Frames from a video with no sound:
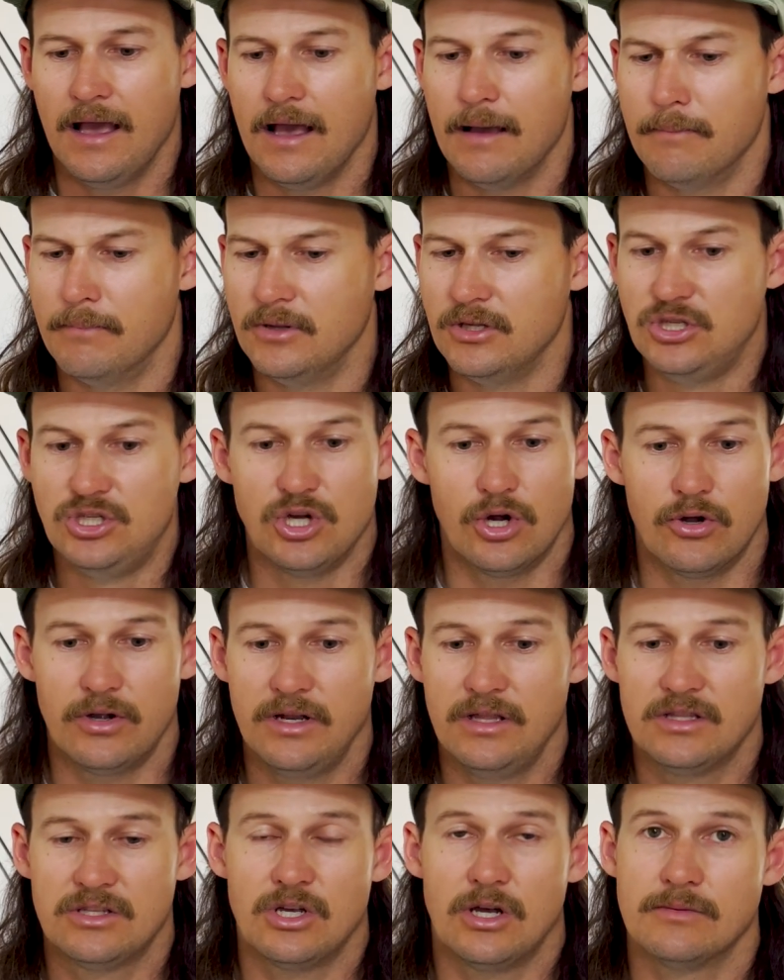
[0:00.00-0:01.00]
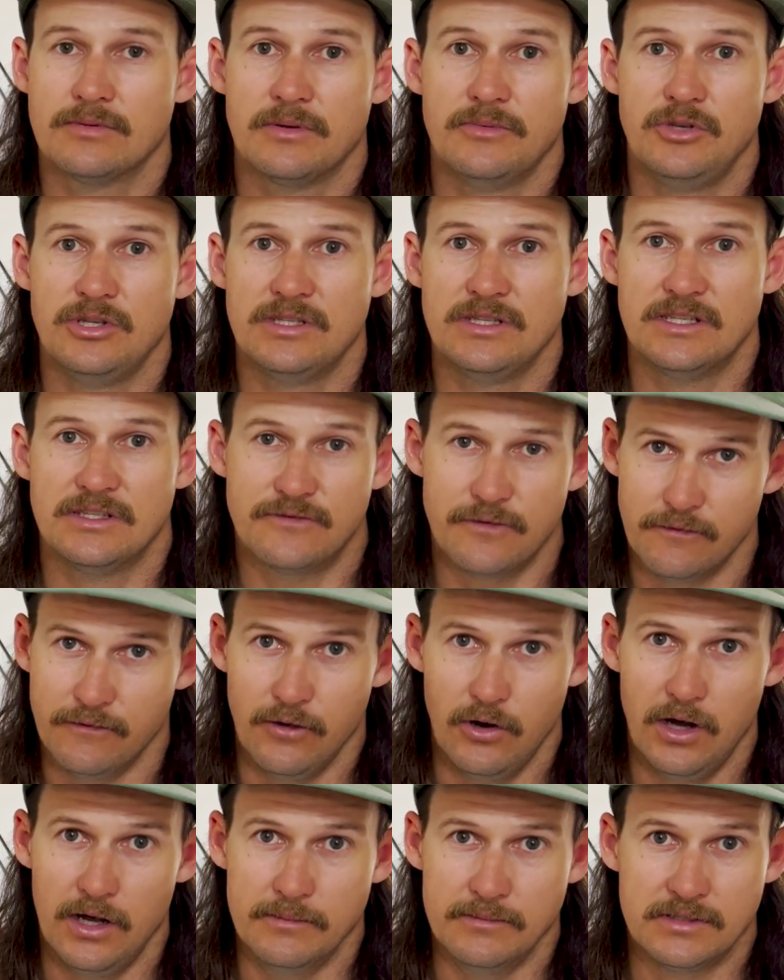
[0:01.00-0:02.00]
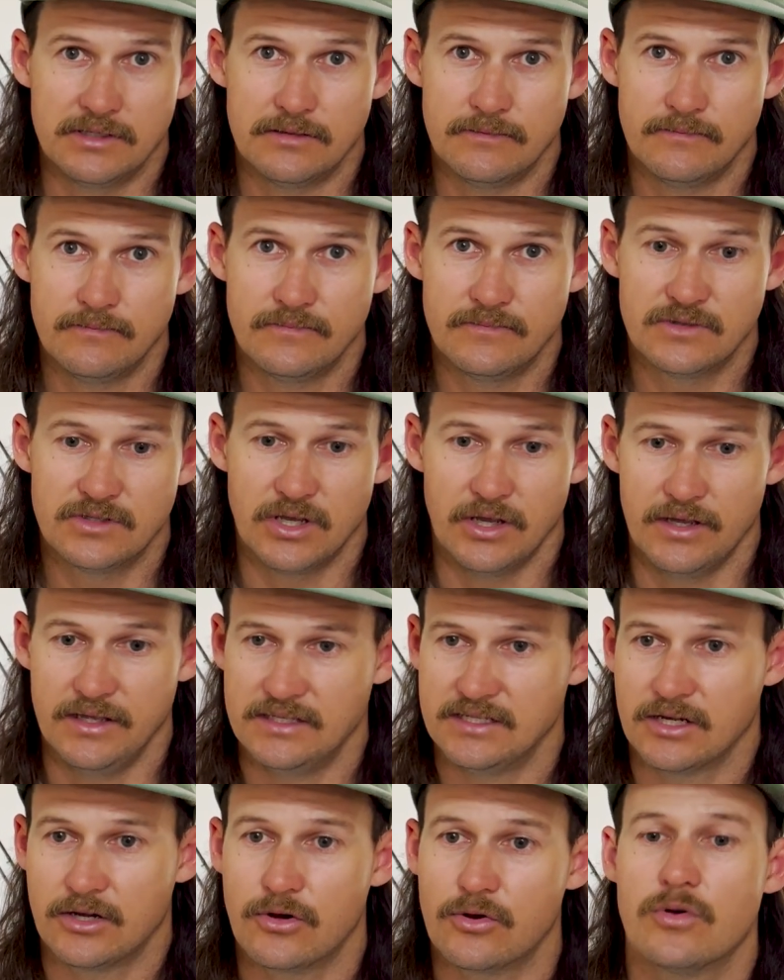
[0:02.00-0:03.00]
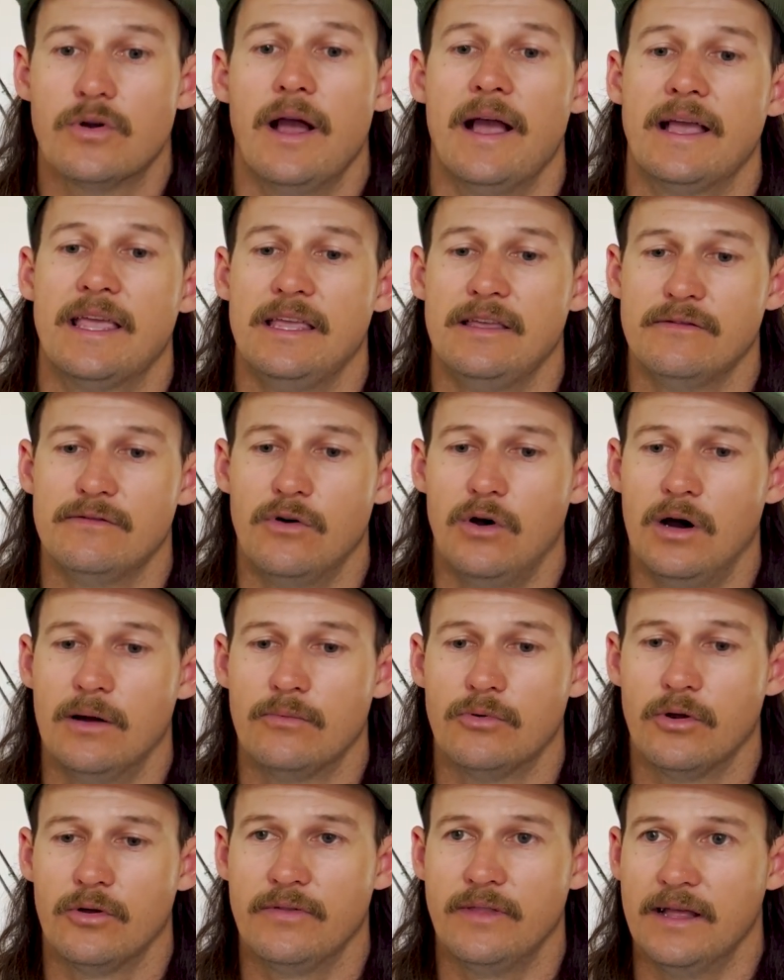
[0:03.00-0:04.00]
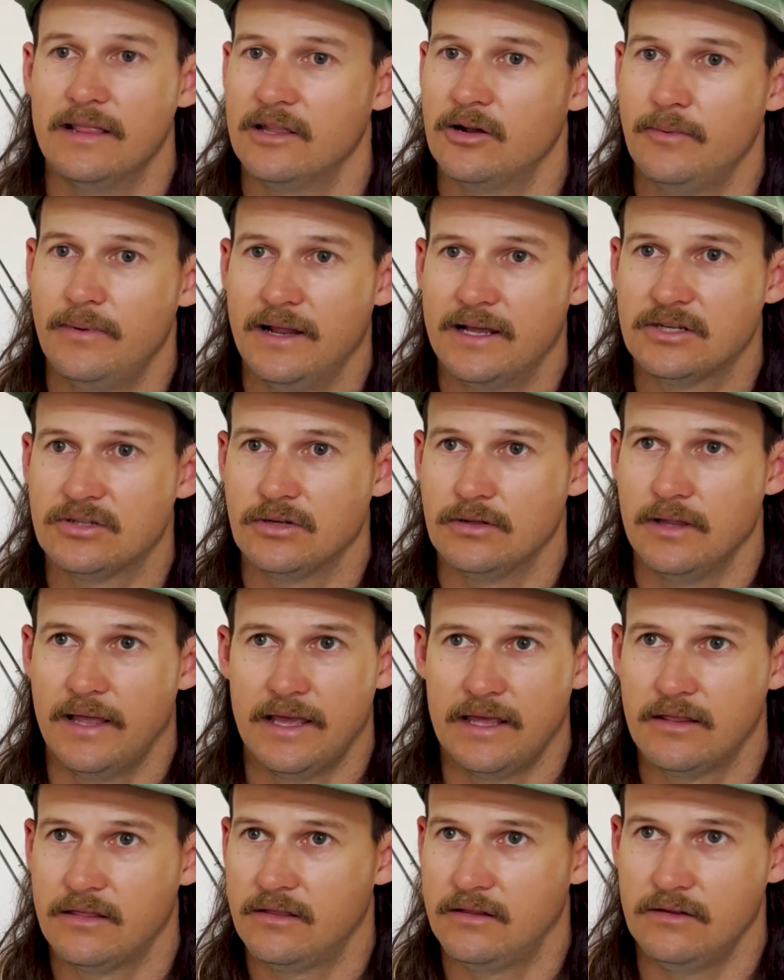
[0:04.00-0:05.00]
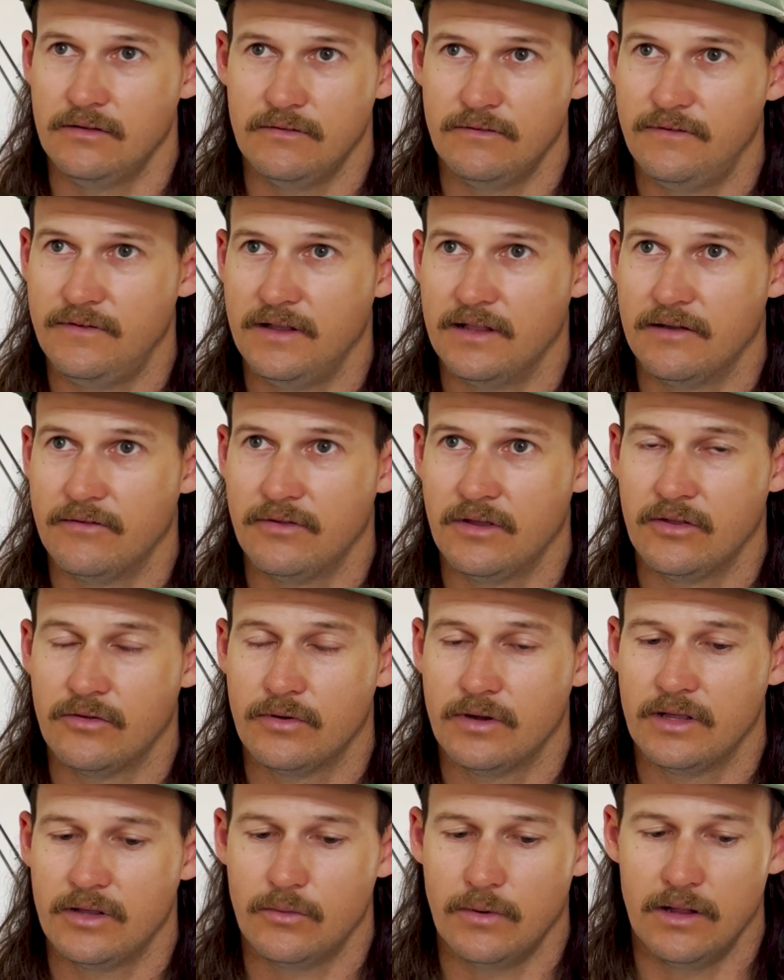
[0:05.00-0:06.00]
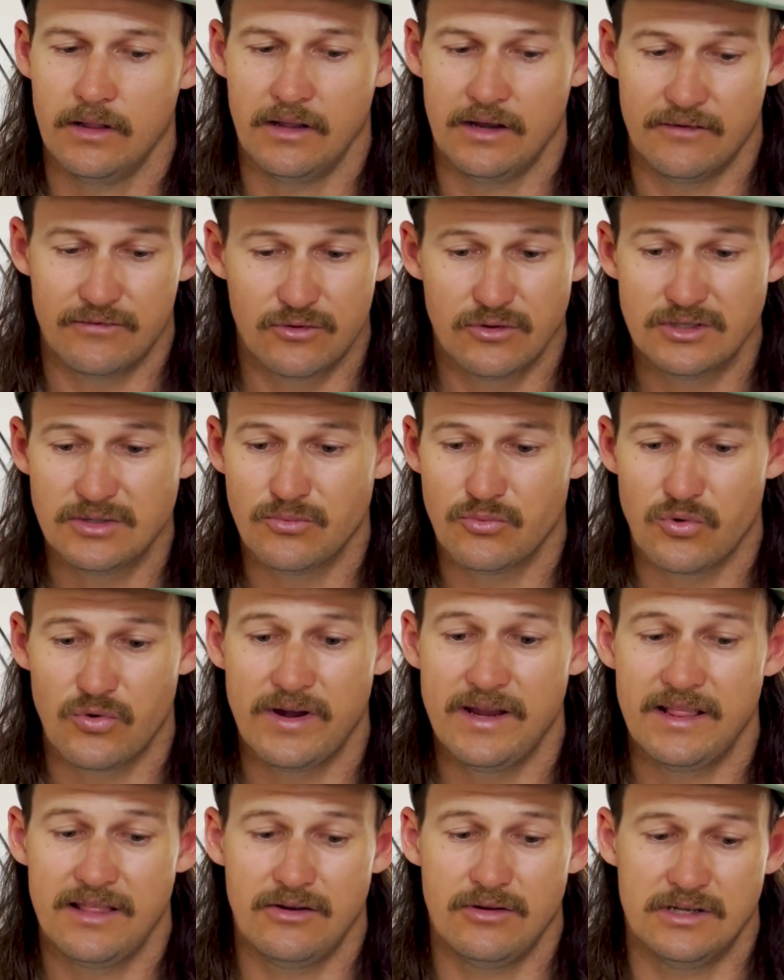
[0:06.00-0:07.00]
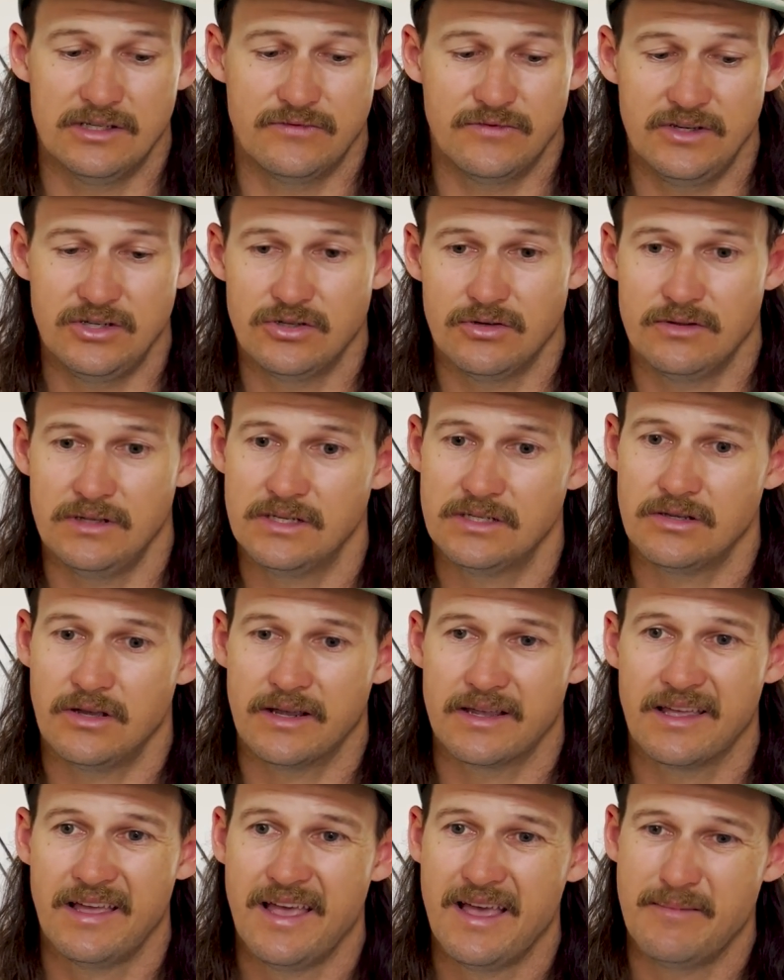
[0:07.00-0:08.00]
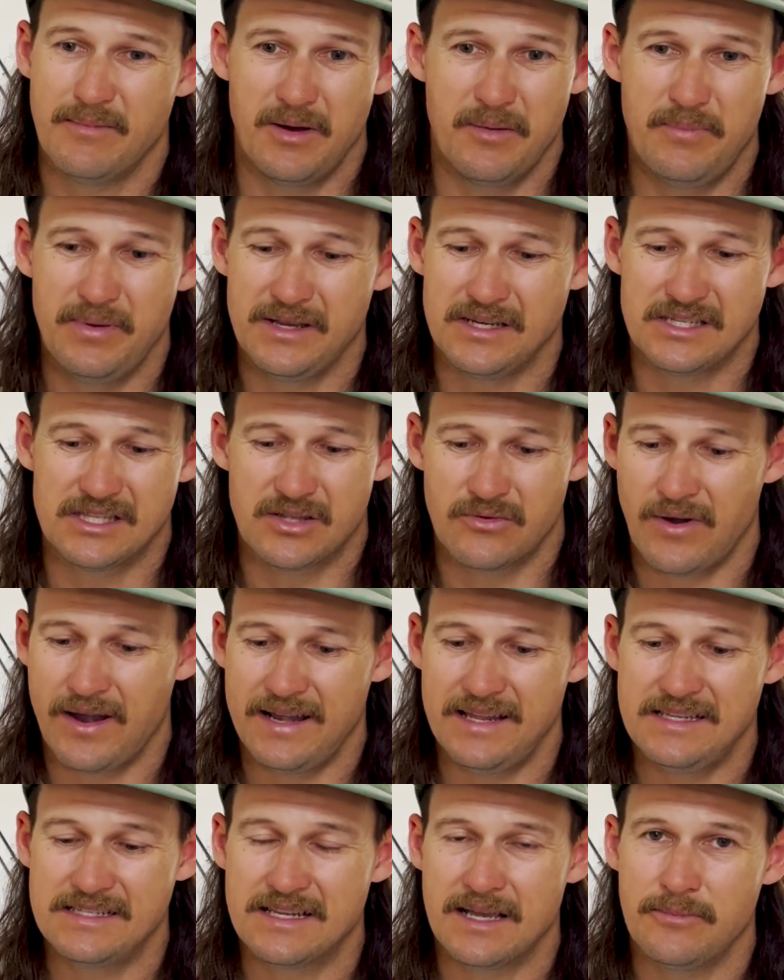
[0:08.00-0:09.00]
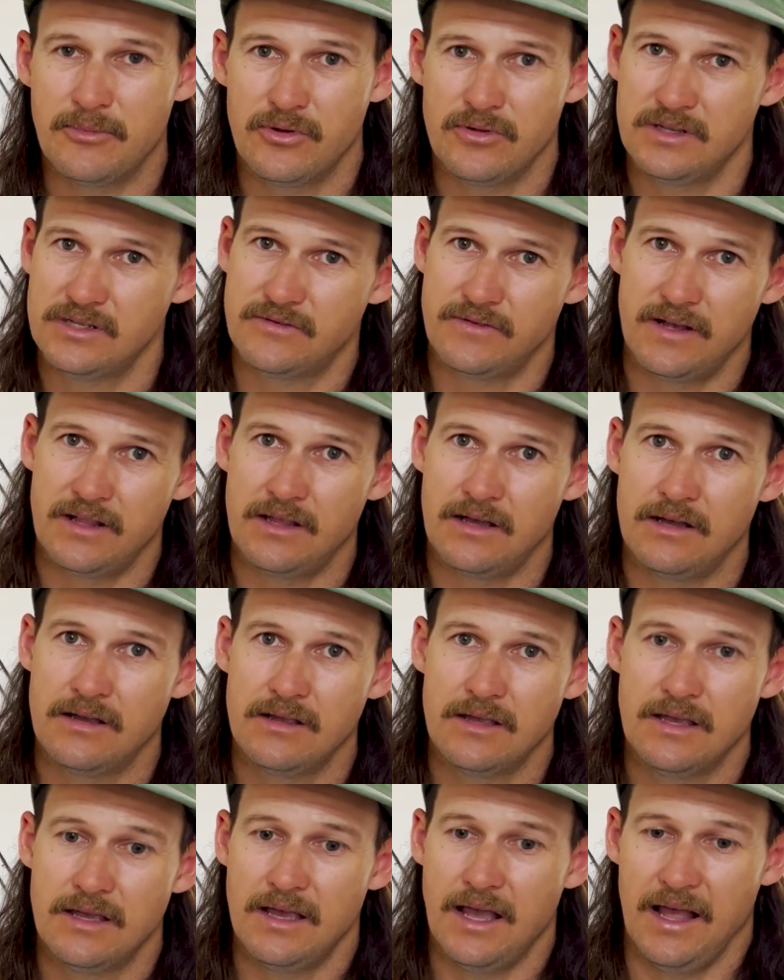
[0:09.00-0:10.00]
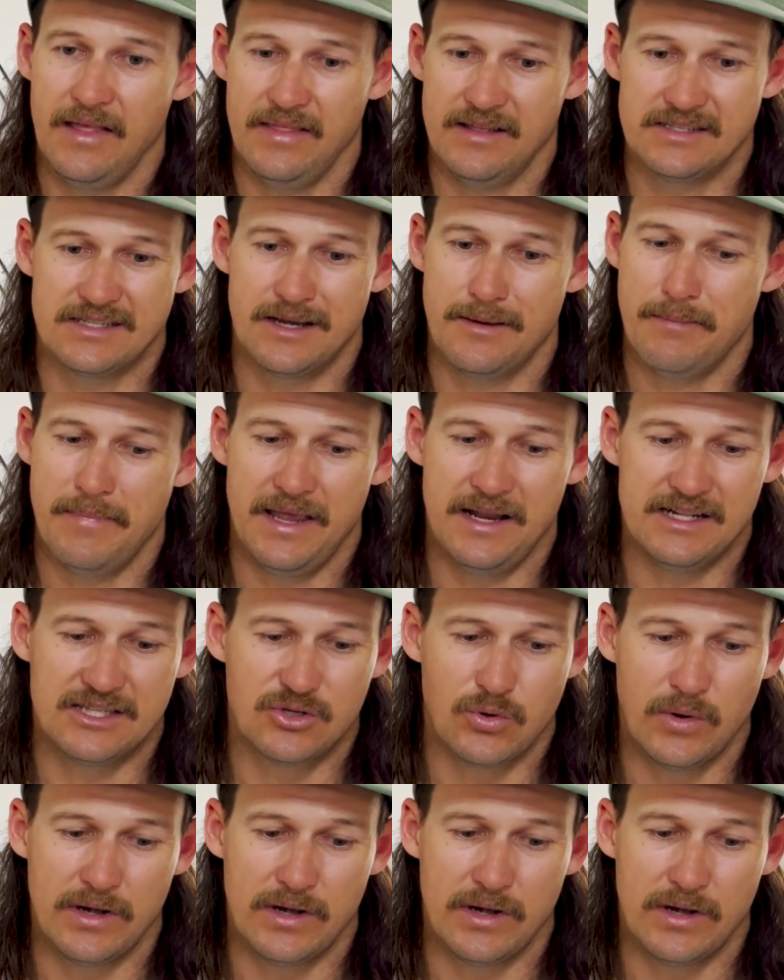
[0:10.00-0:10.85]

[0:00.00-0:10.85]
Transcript: Majority of the times I'm using this for vibes. So it's a cracking vibe rod, that little bit extra length, feel everything really well. And I've caught some really nice fish on this. Like my biggest threadies come on this fella, and that's at 1.24 meters.